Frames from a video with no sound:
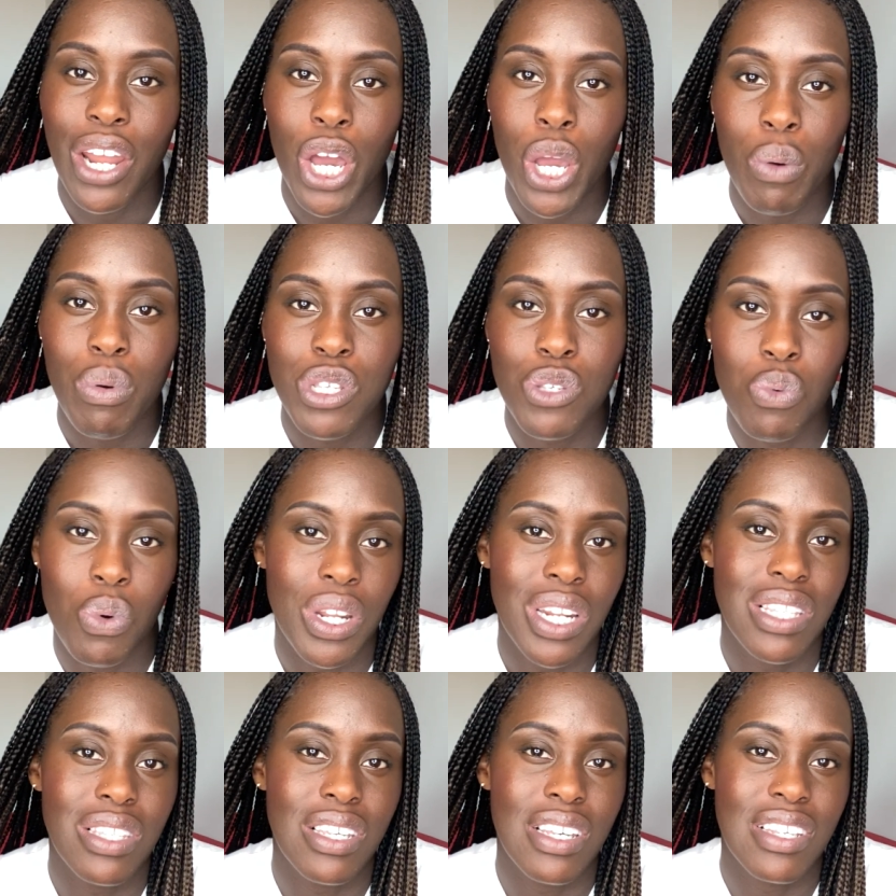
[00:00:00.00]
I always
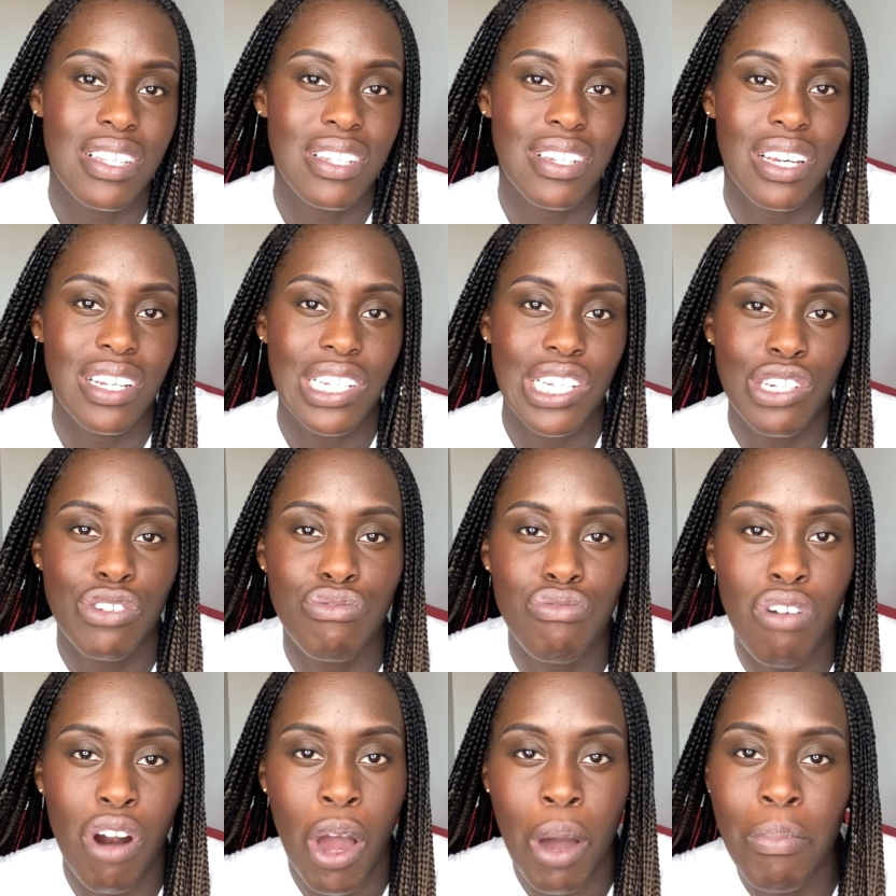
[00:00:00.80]
wanted to study
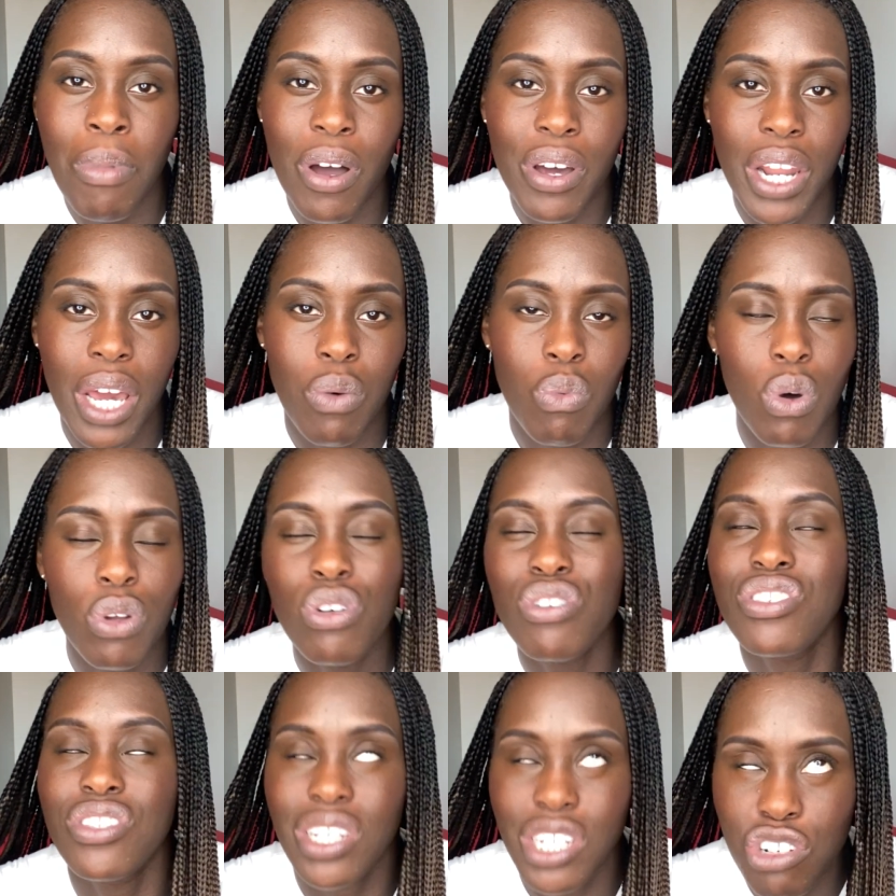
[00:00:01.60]
drama, and
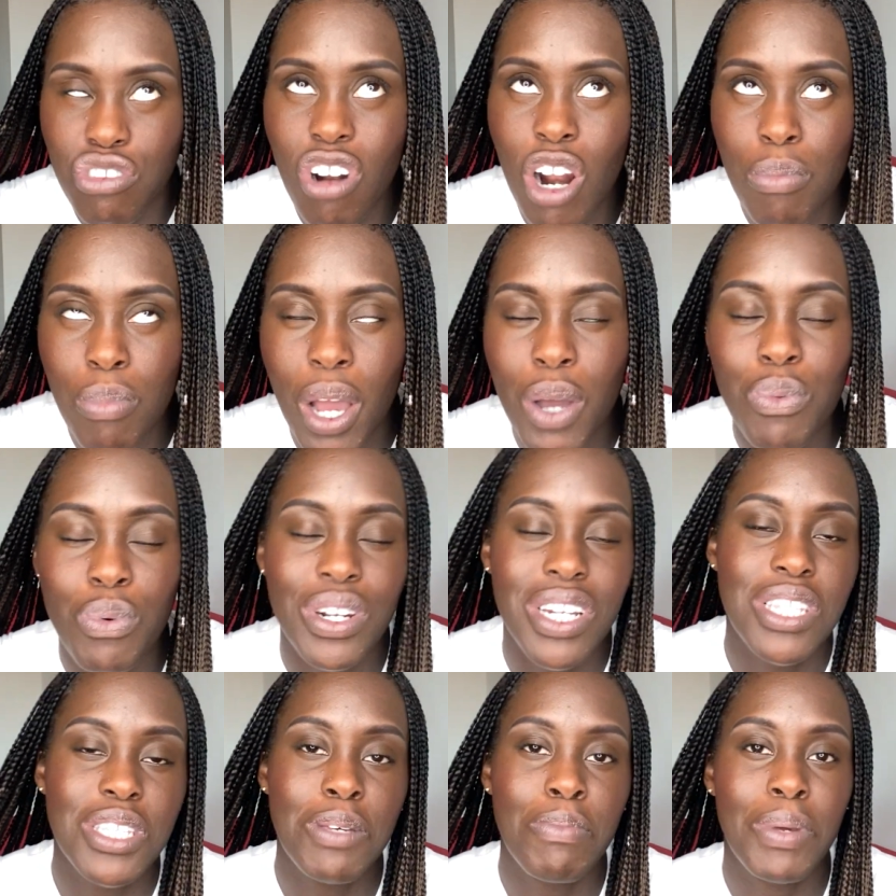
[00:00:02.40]
not study drama, I
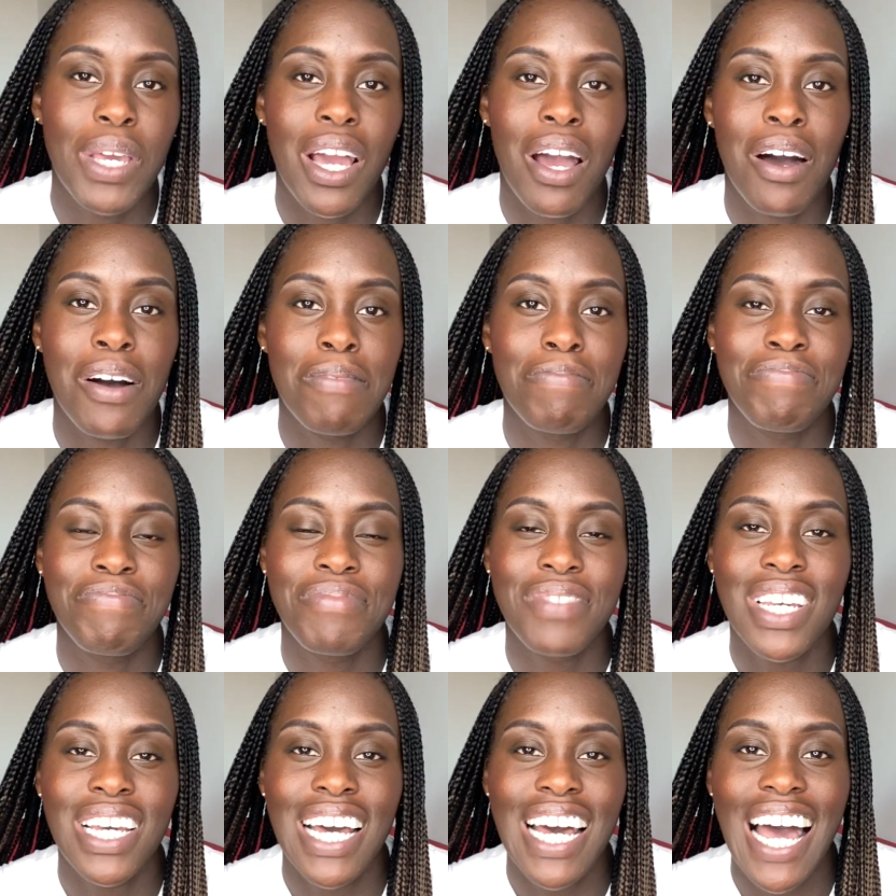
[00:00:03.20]
wanted to
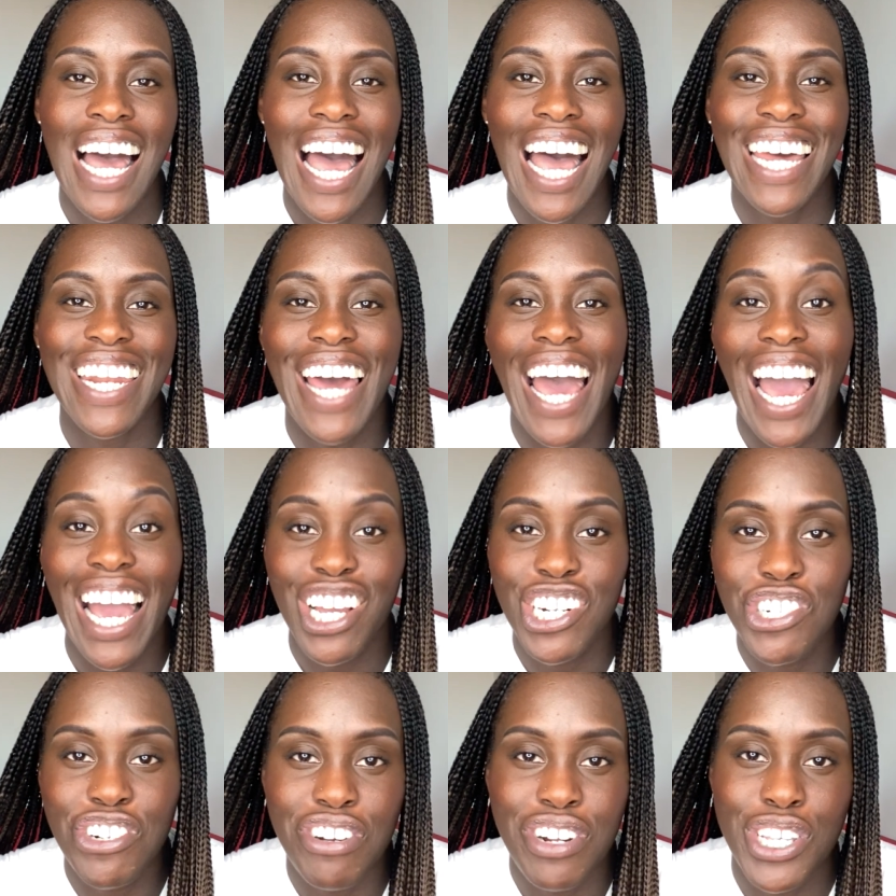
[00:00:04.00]
become an
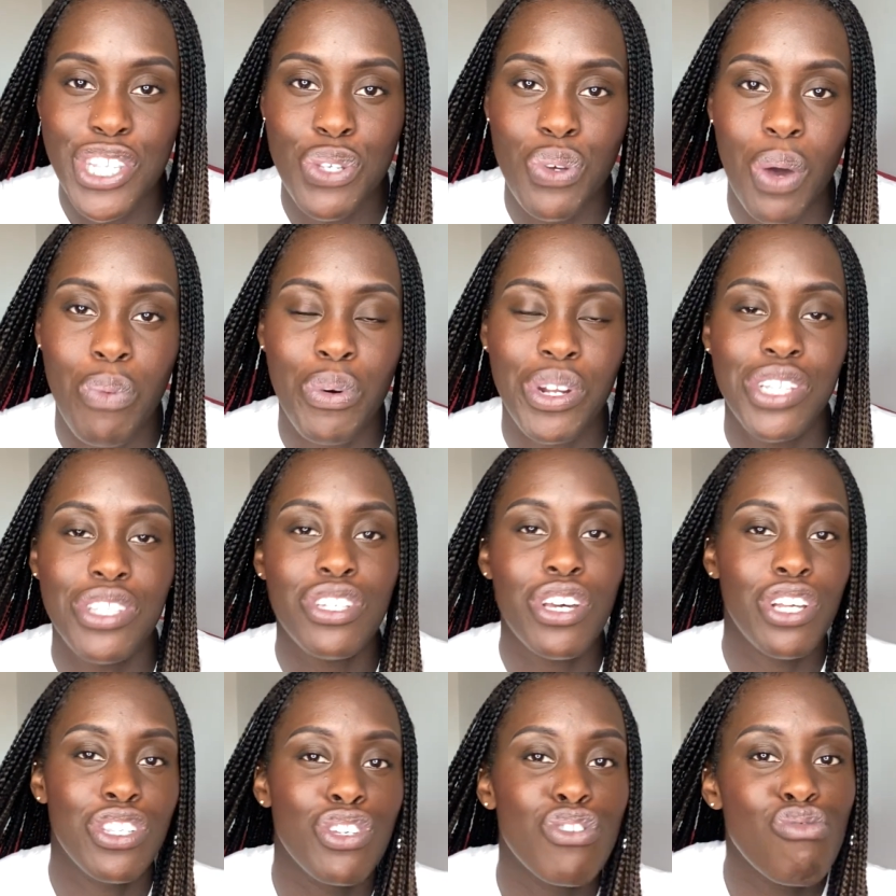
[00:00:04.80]
actress, so I wanted to
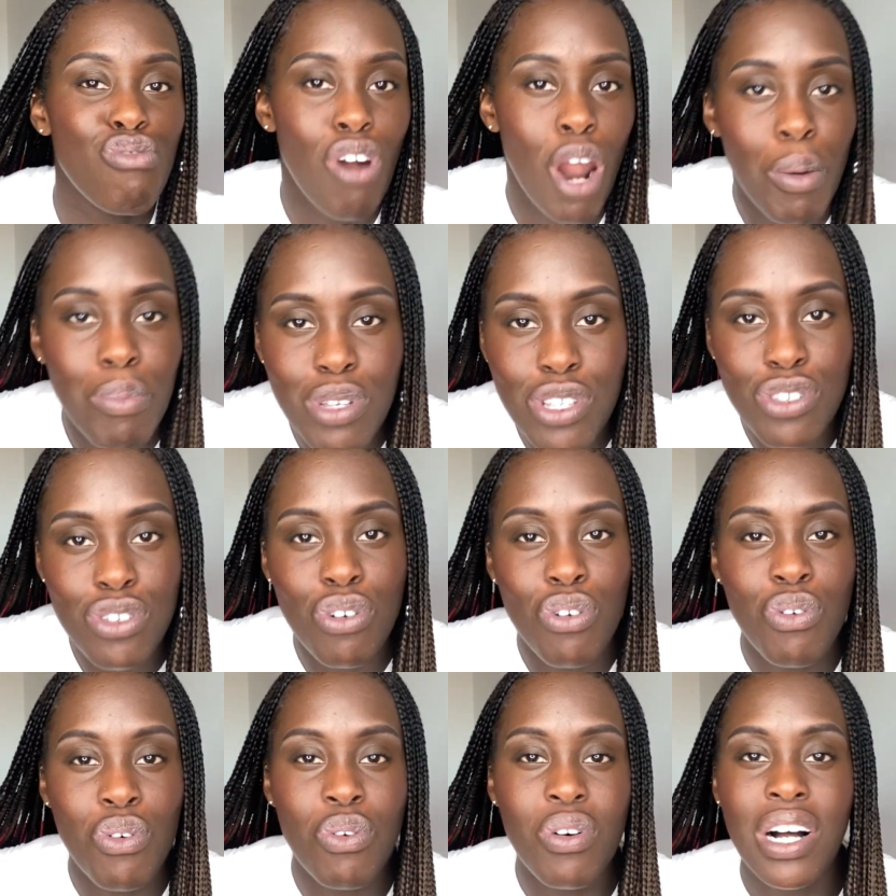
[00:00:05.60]
go to drama
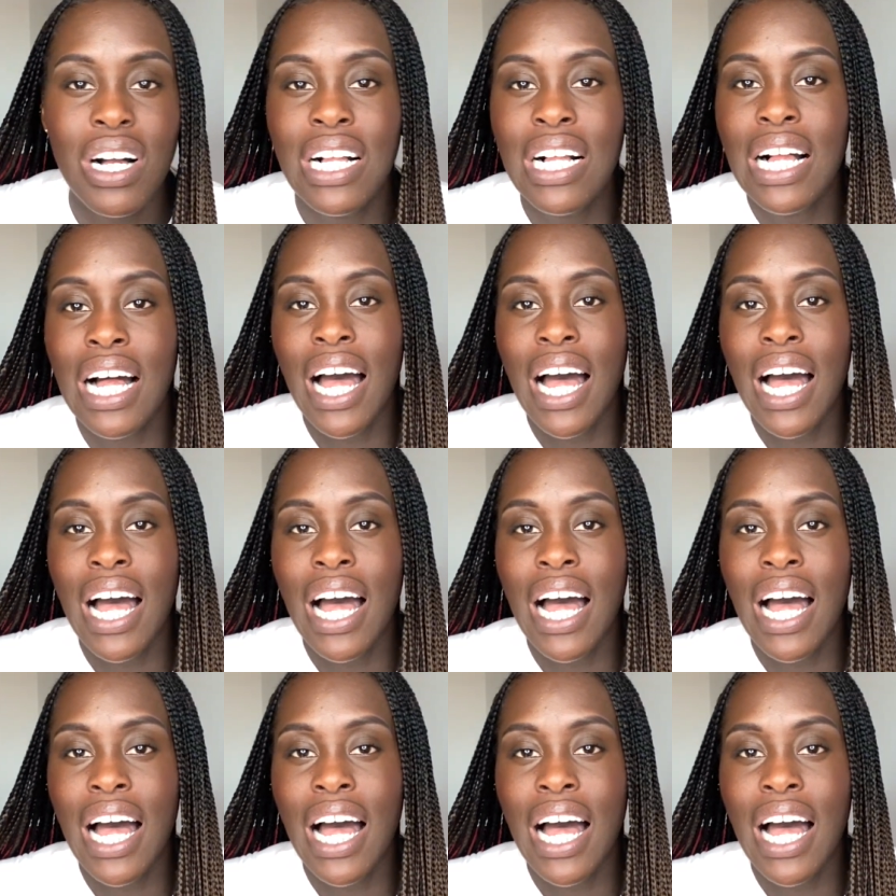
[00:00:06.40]
school.